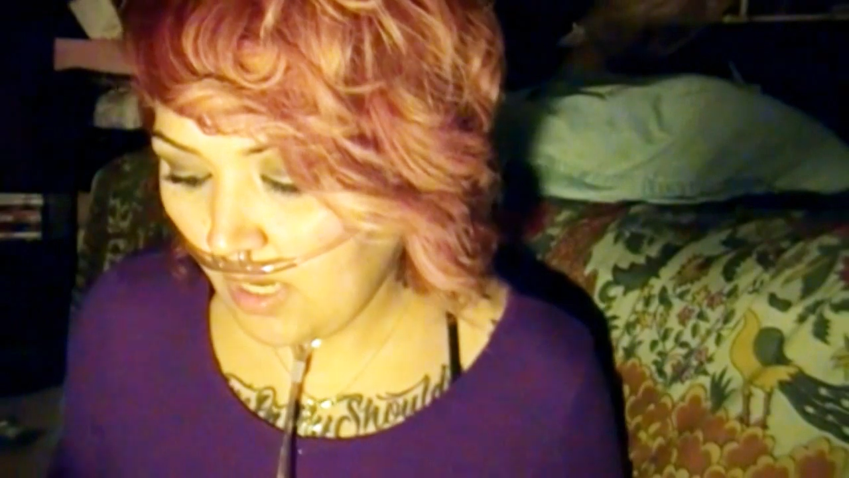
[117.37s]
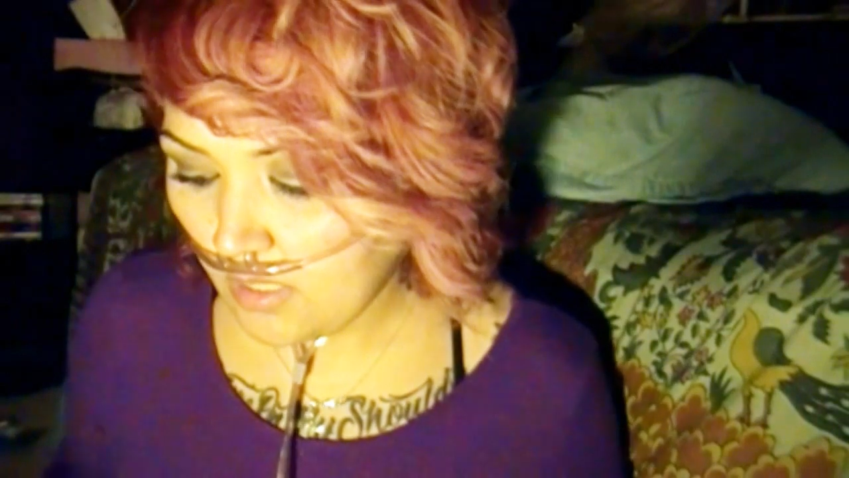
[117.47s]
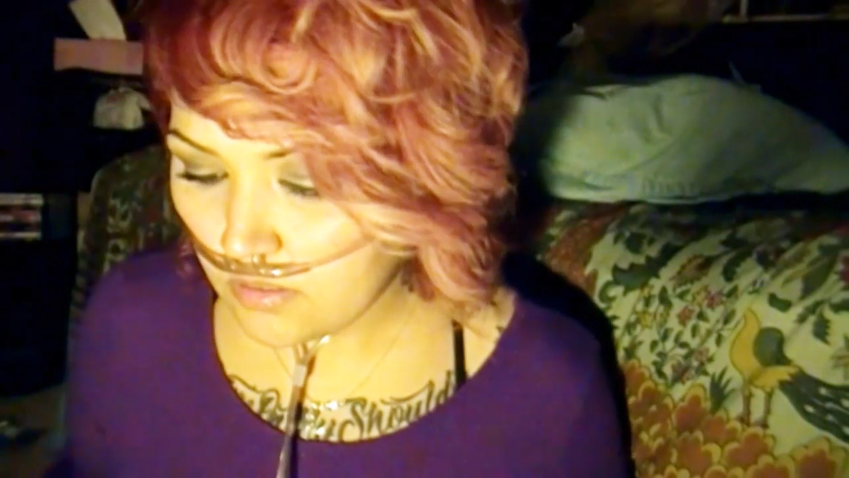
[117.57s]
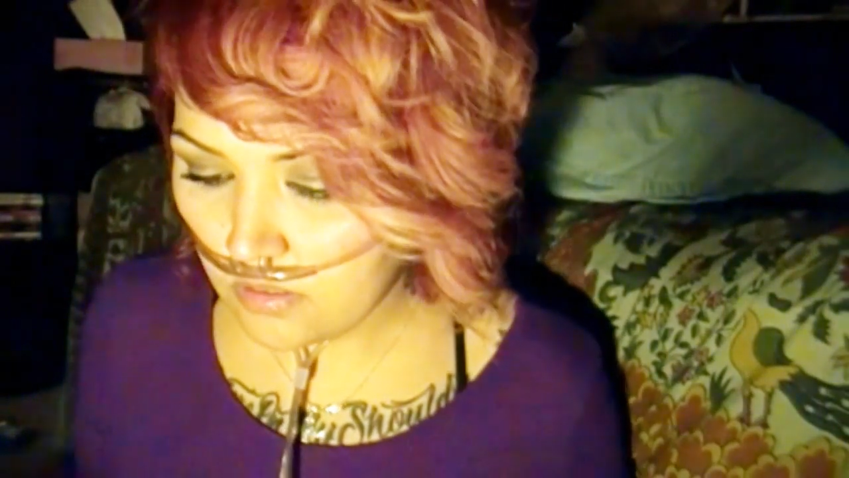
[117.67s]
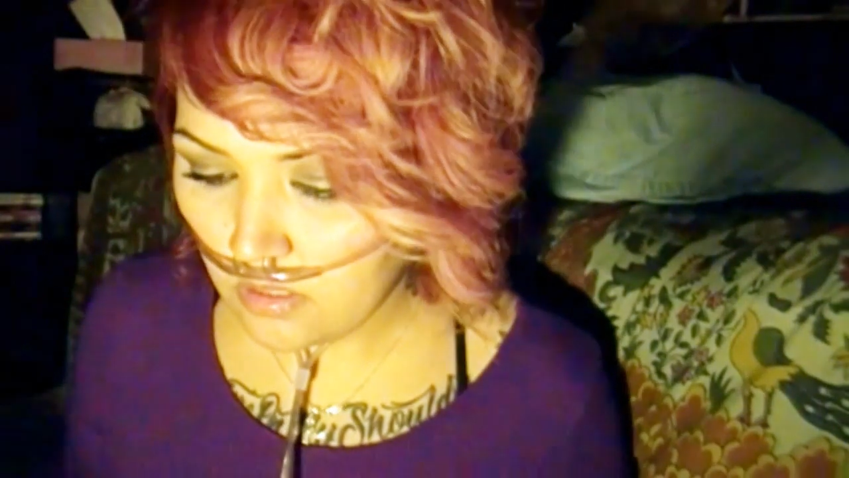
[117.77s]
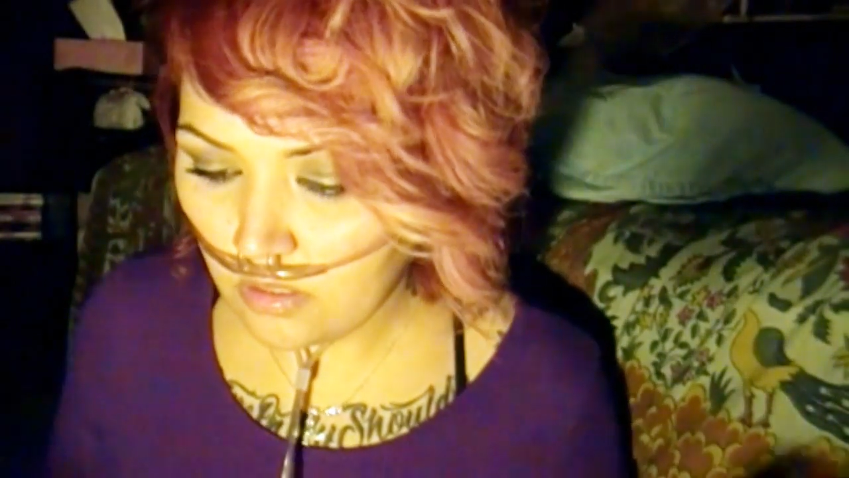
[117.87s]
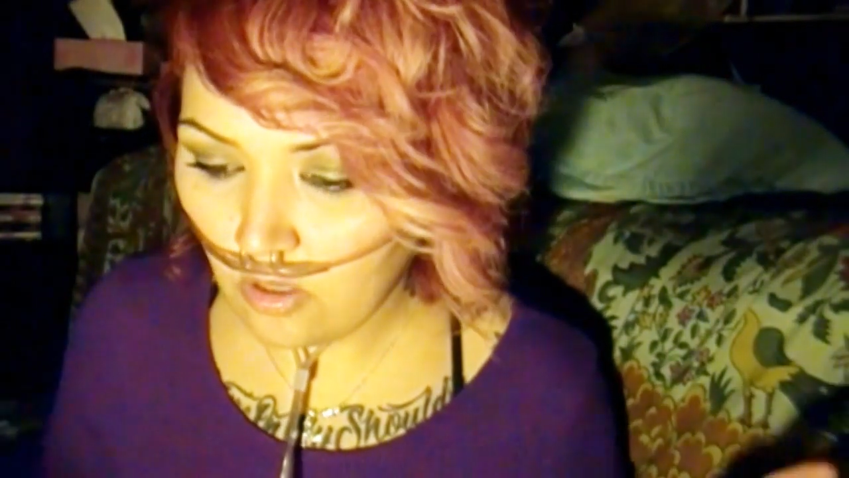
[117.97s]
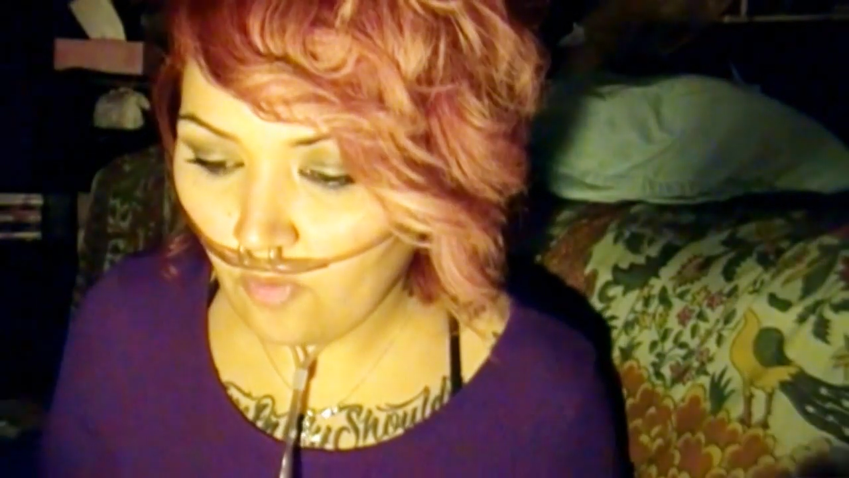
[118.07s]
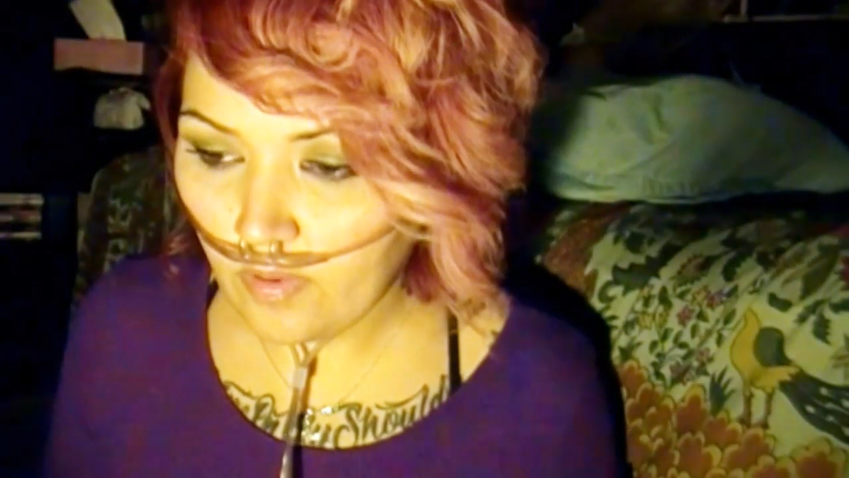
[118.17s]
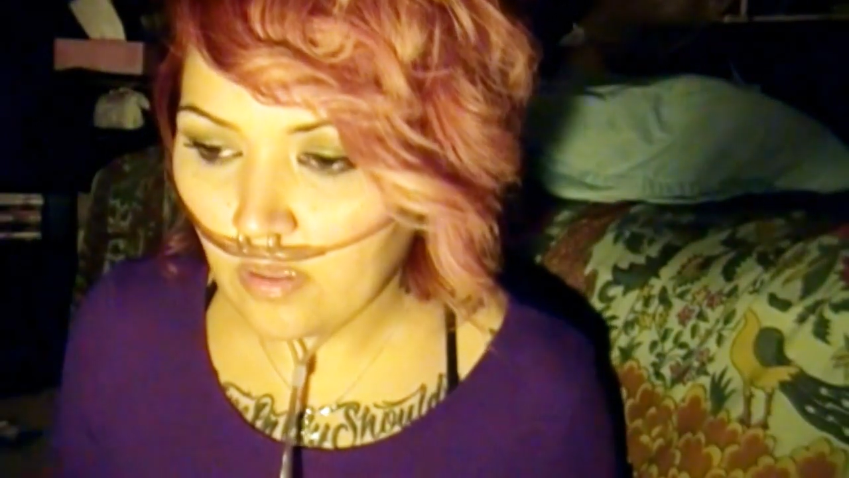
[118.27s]
ass to
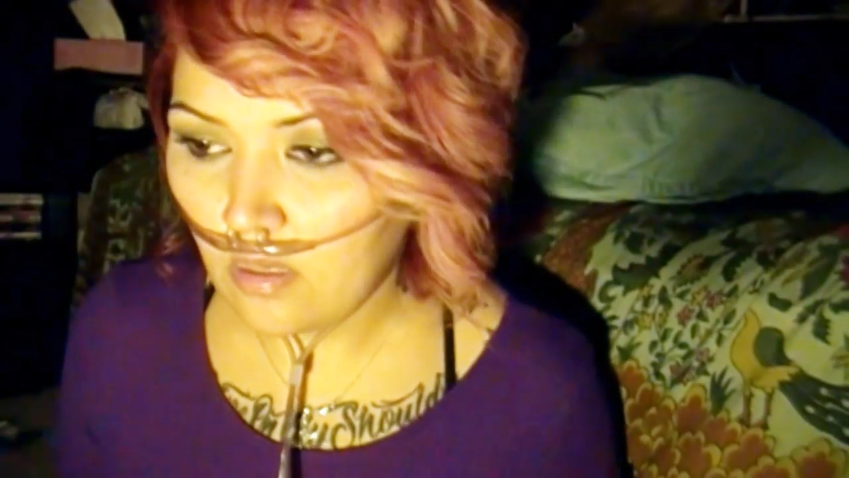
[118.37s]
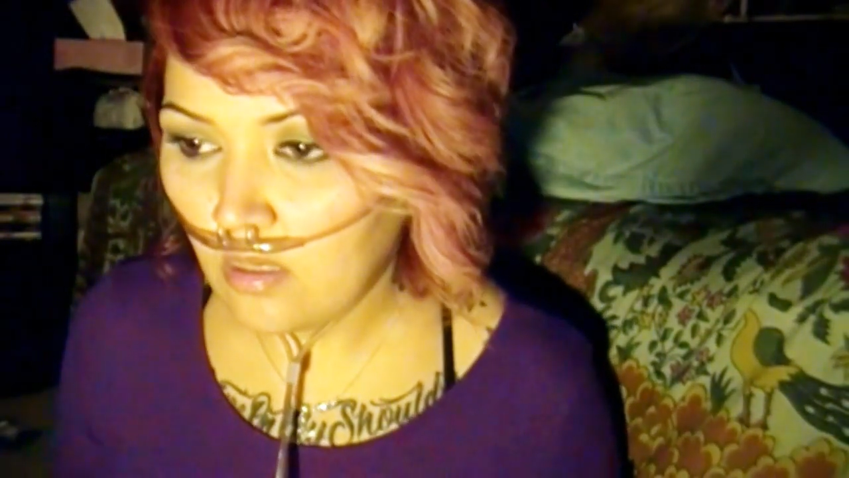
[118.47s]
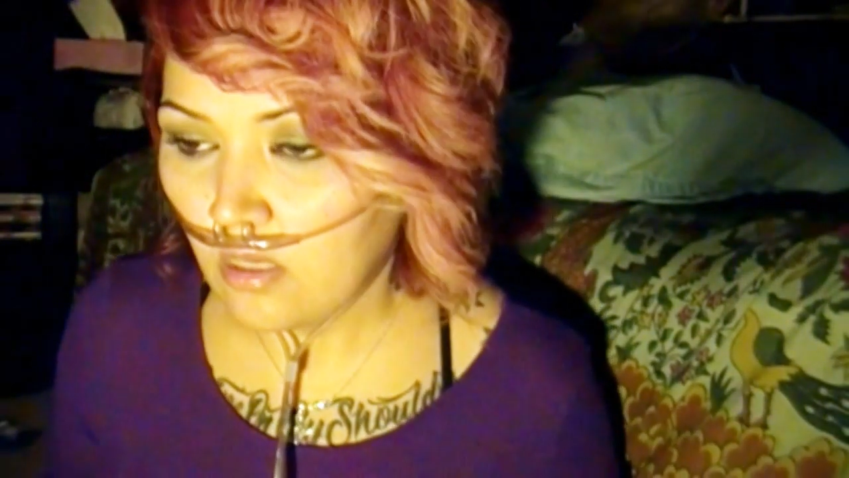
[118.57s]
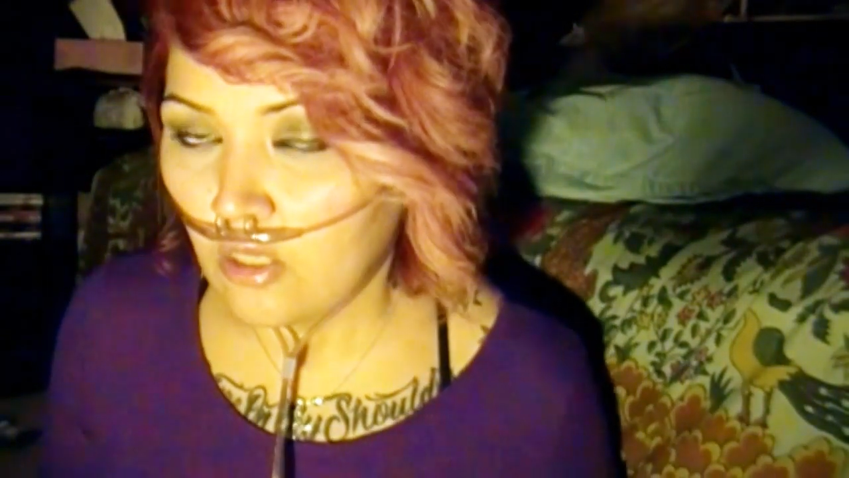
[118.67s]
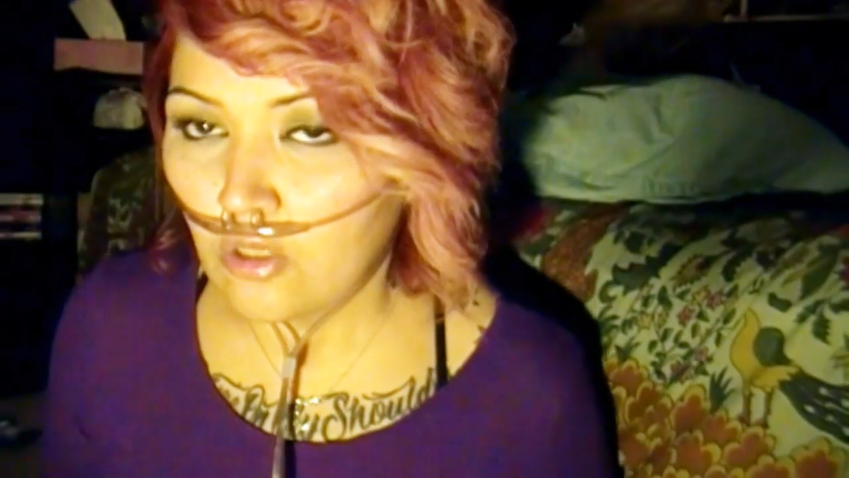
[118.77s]
Ethiopia,